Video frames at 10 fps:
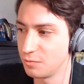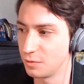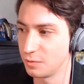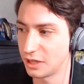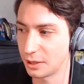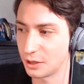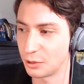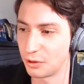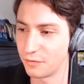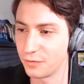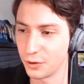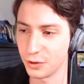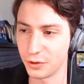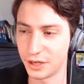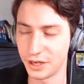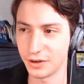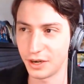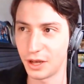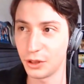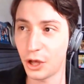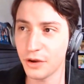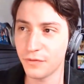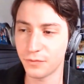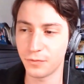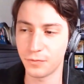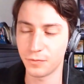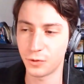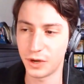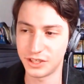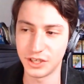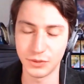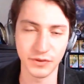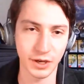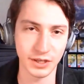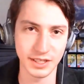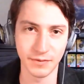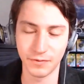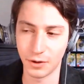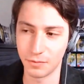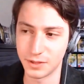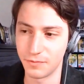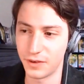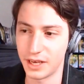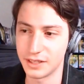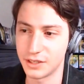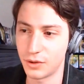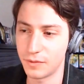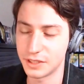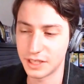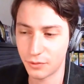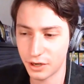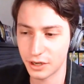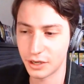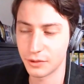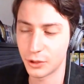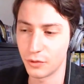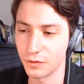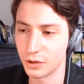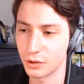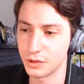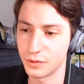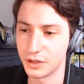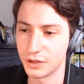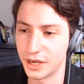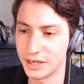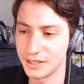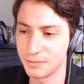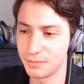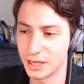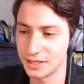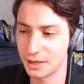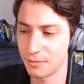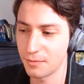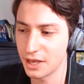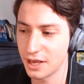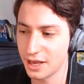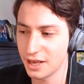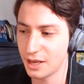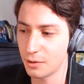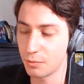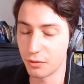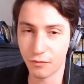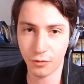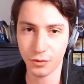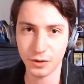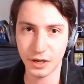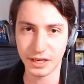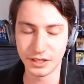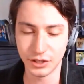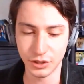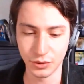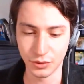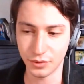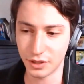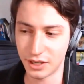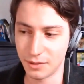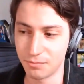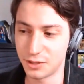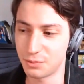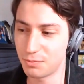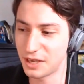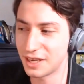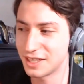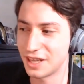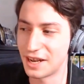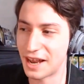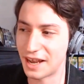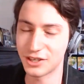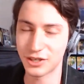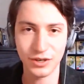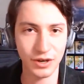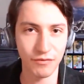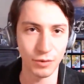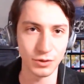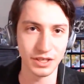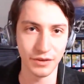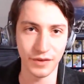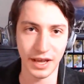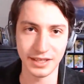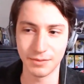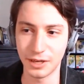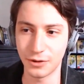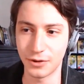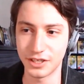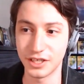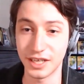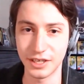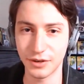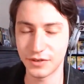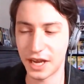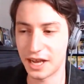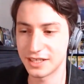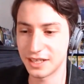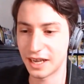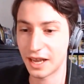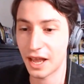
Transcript: like a little bit further here, a lot of questions we've gotten from some fans, so obviously I want to go over those with you guys, but before I do, just because of the nature of most of the fan submitted questions, I do have to ask, like,